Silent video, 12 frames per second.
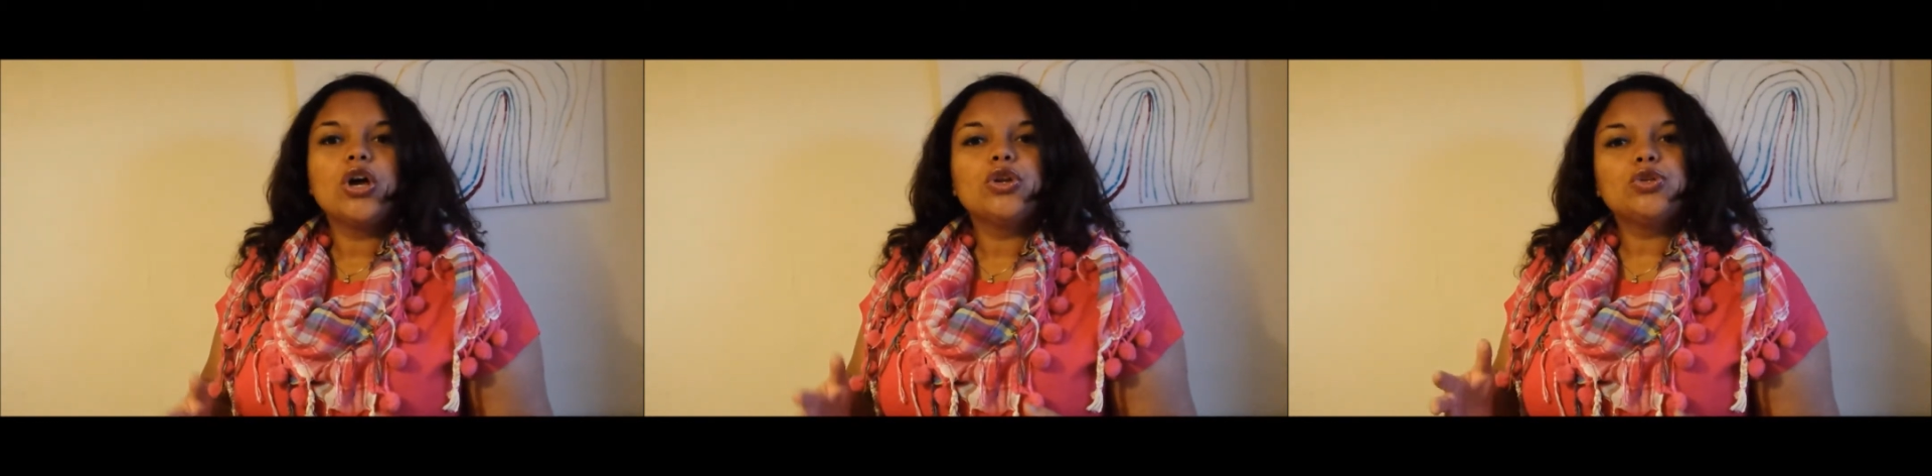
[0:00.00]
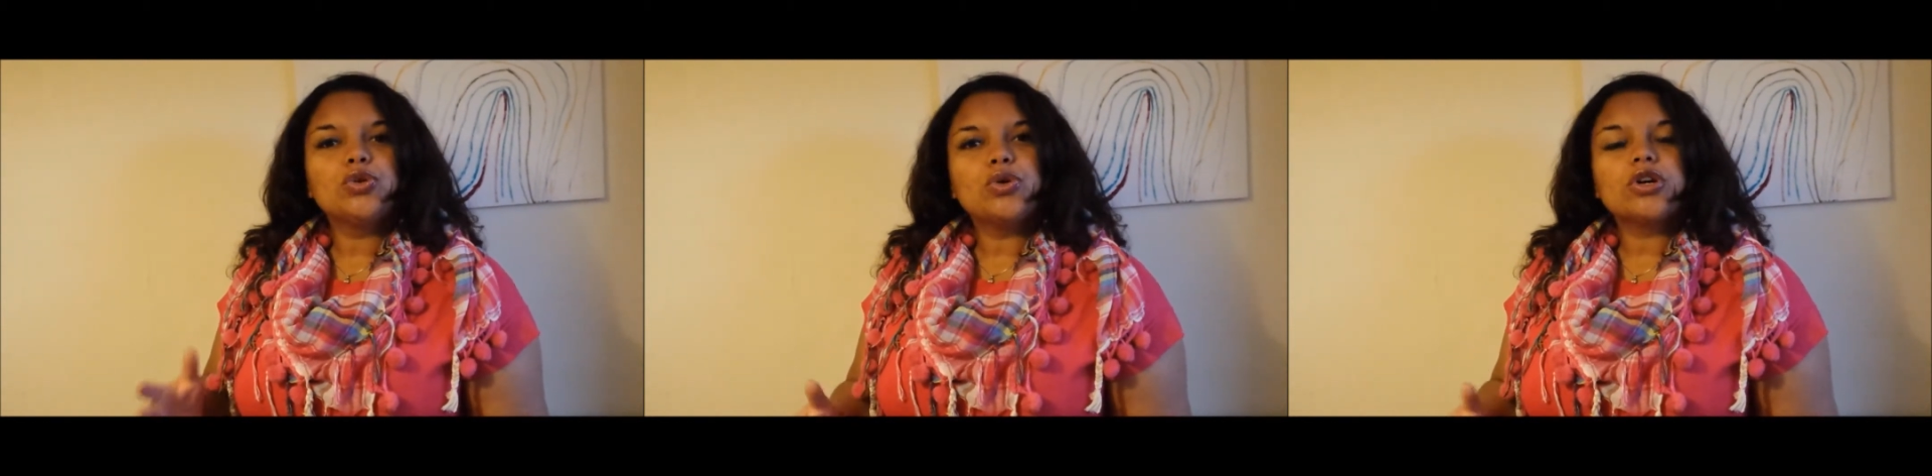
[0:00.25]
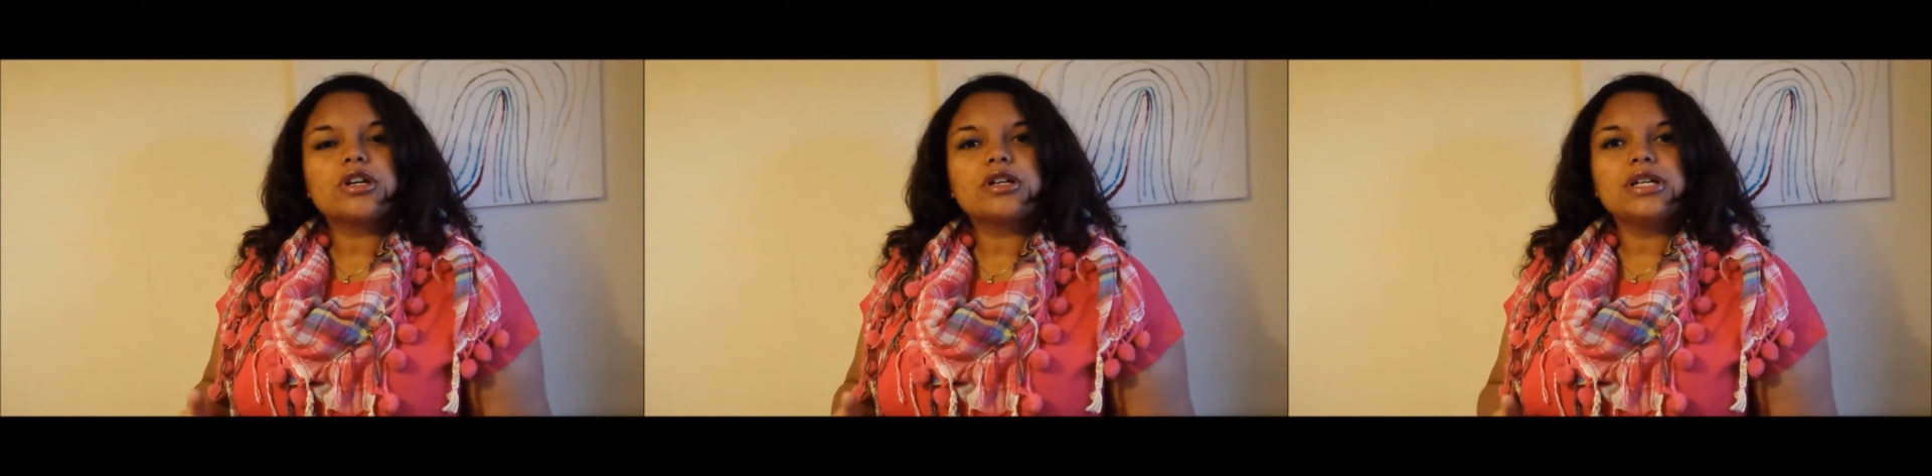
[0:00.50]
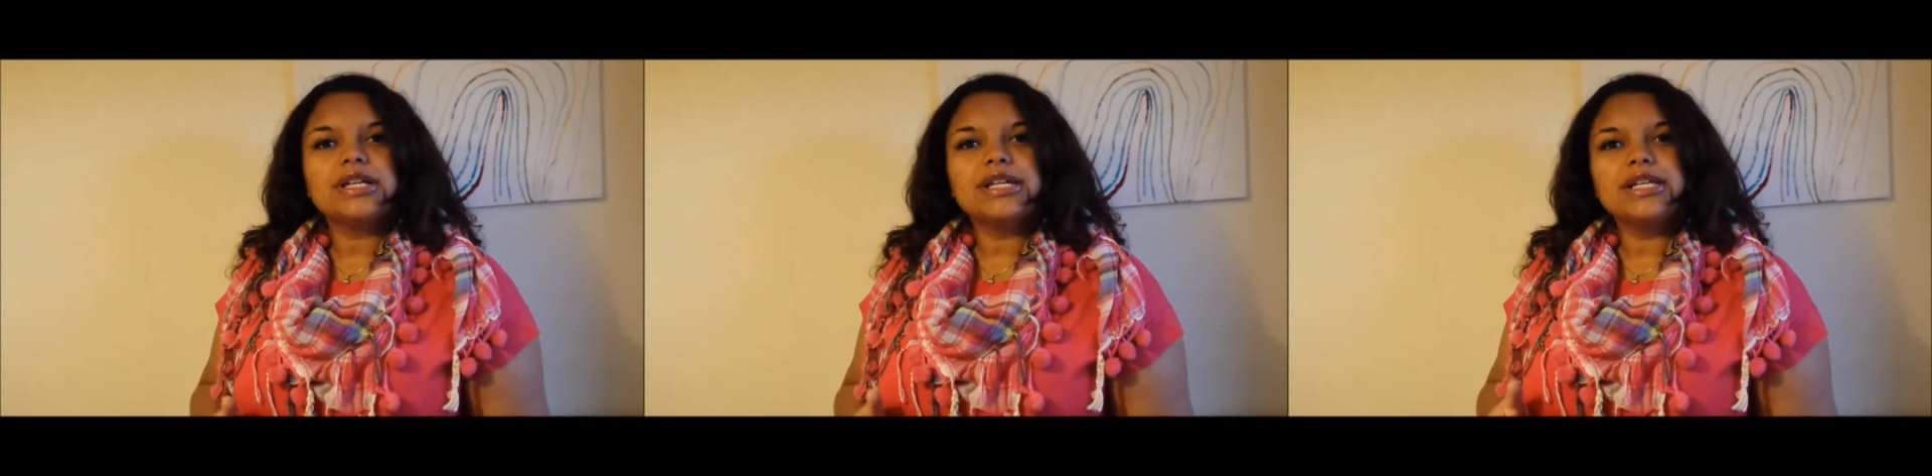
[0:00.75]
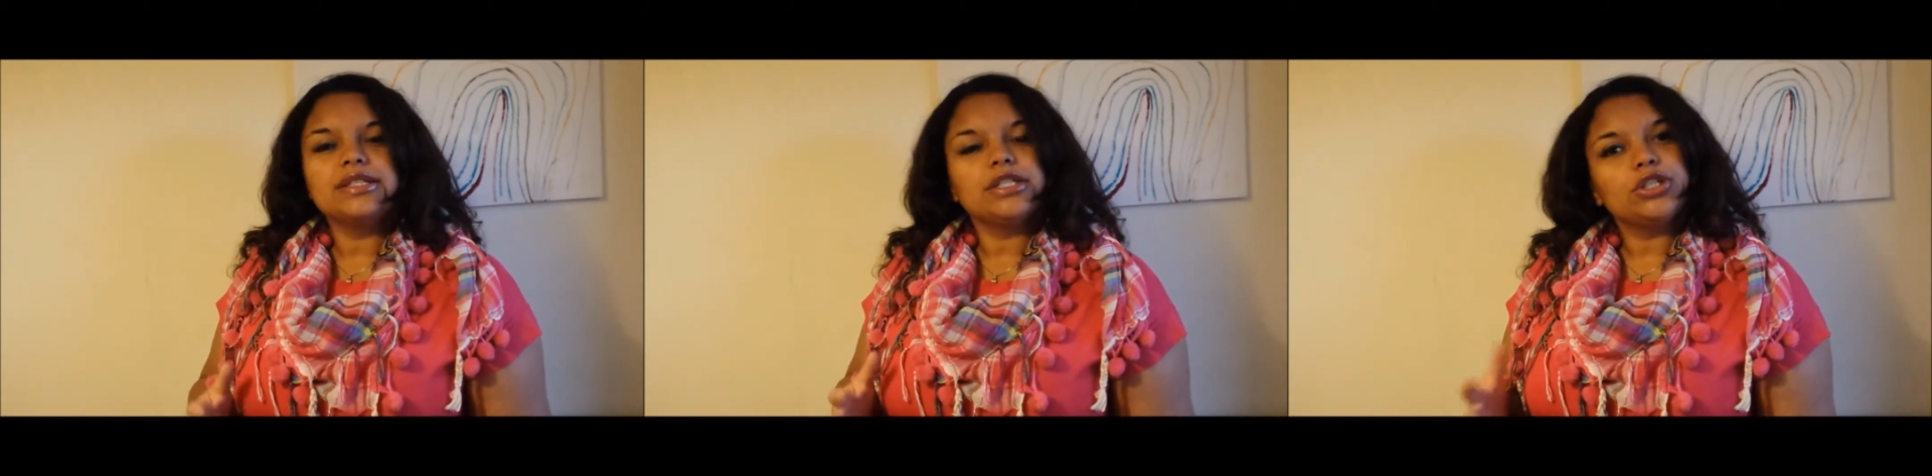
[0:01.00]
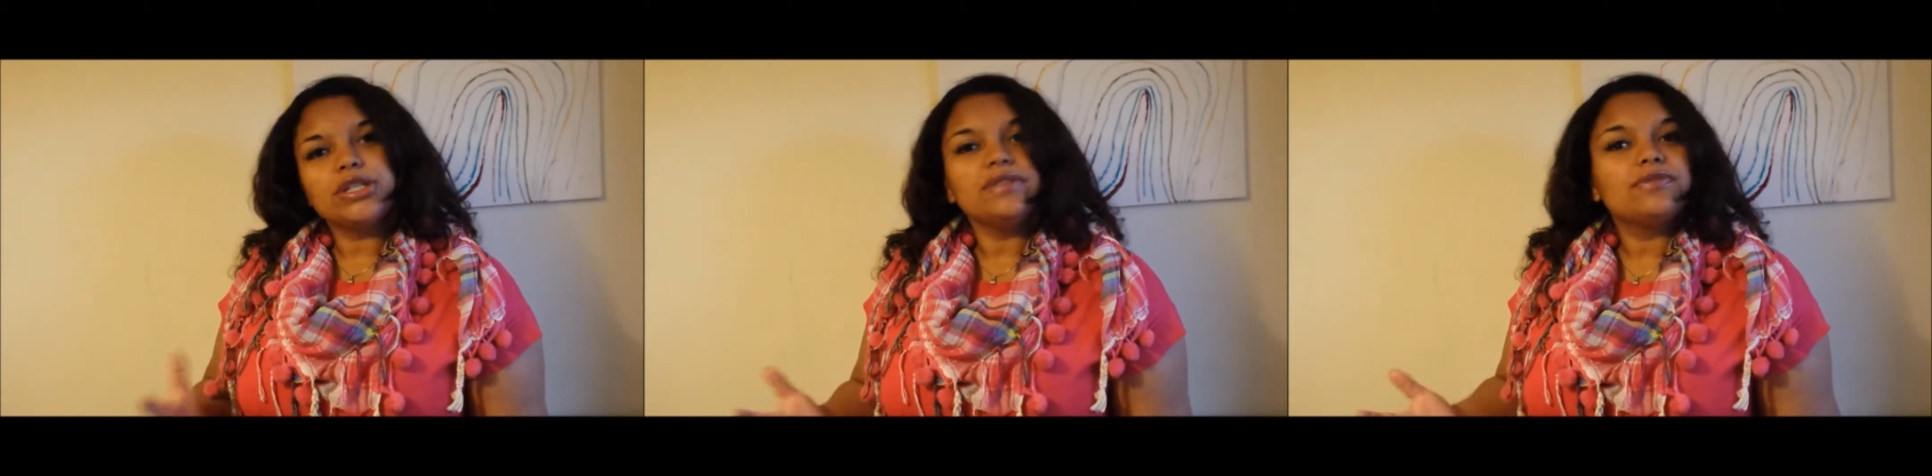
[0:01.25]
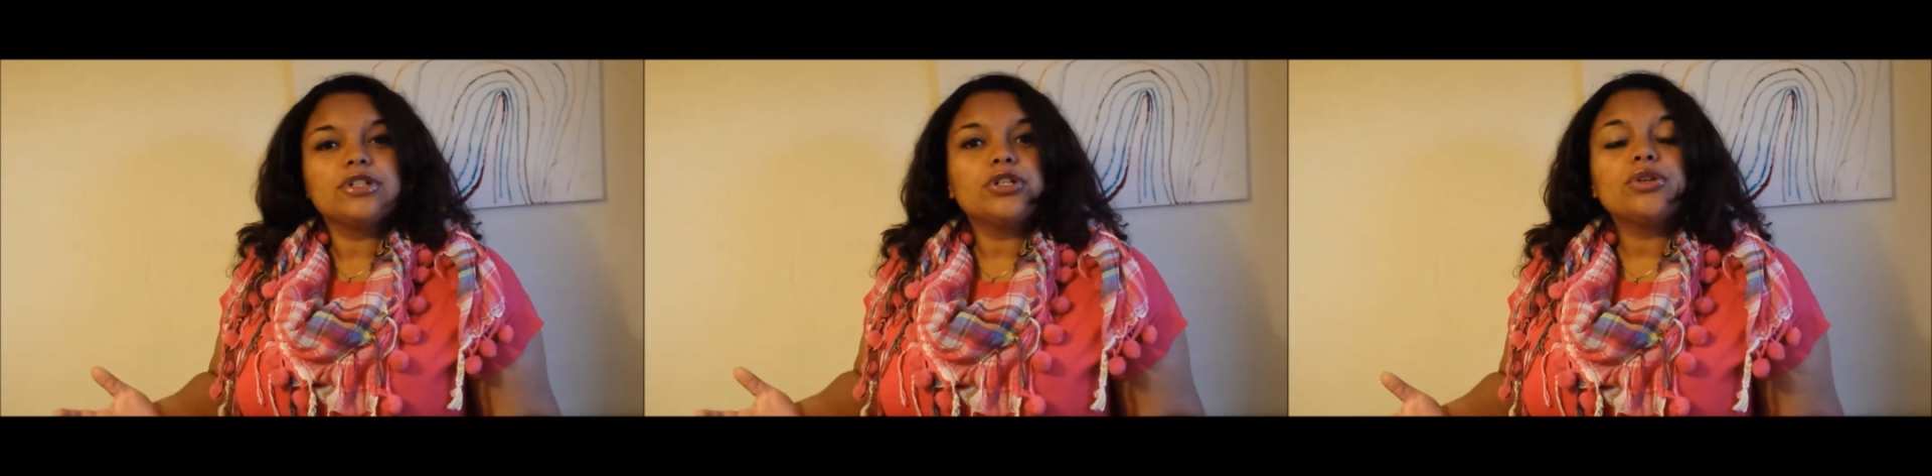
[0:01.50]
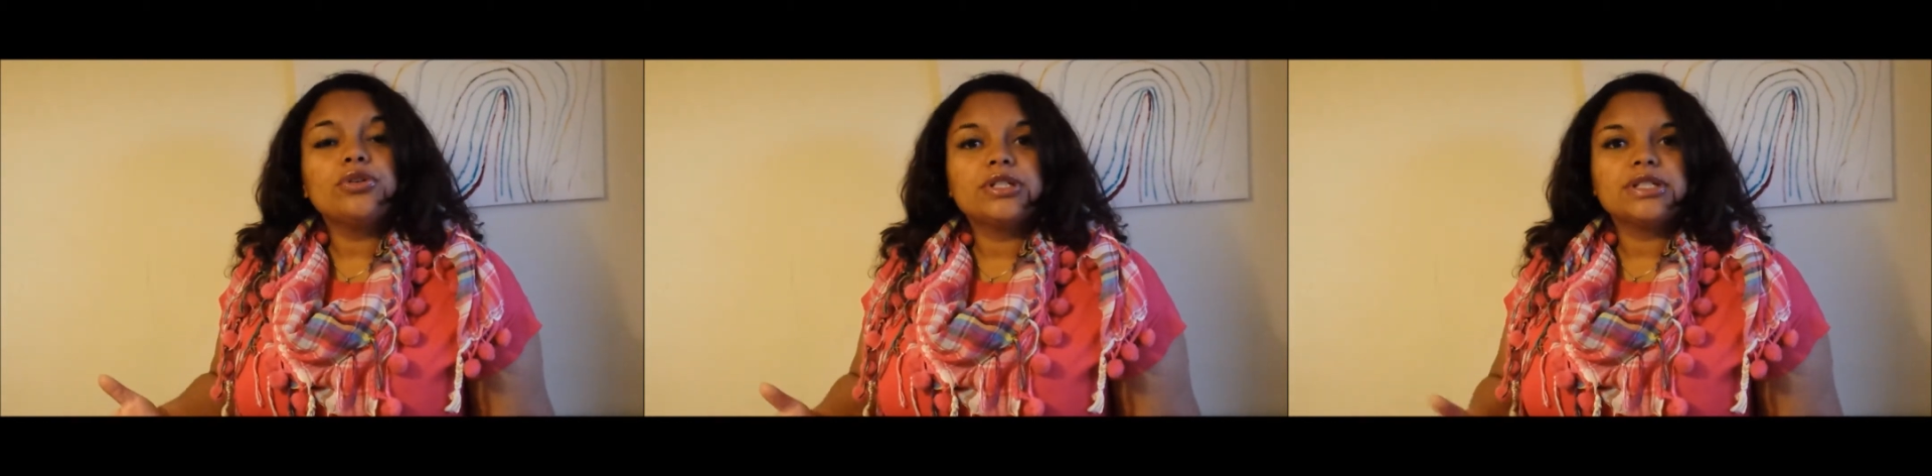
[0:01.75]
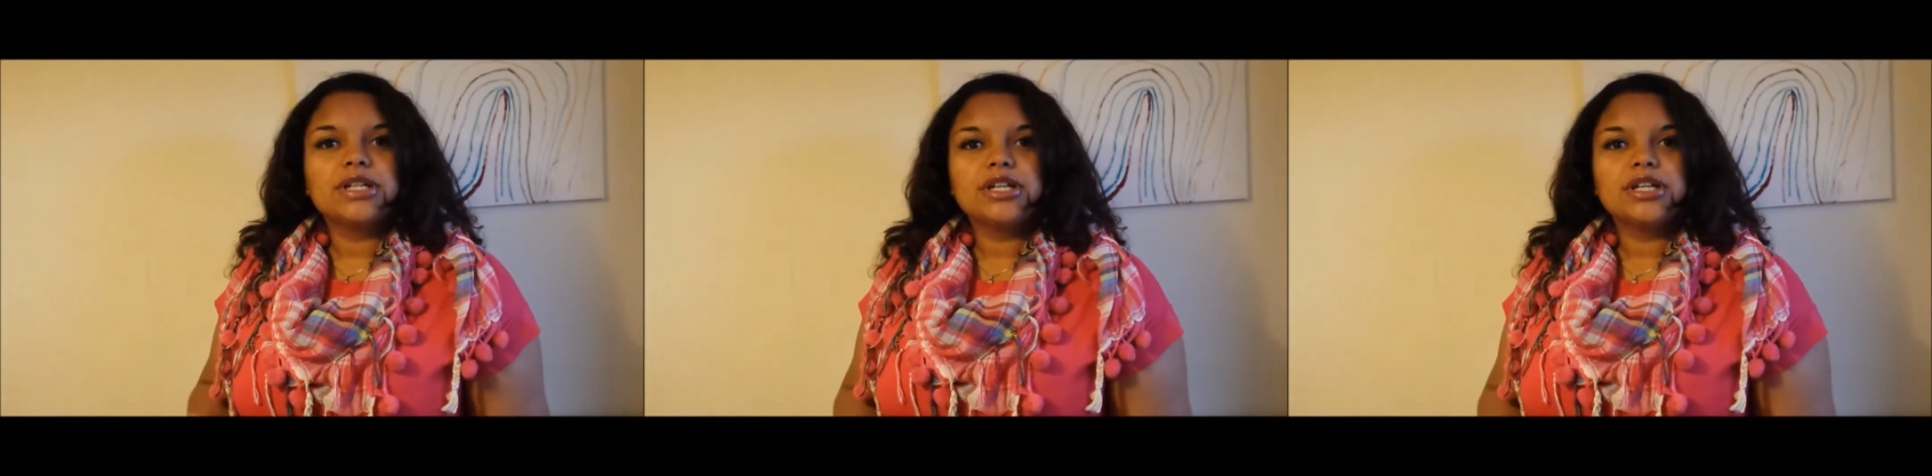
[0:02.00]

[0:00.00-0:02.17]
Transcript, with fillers: nor is it even good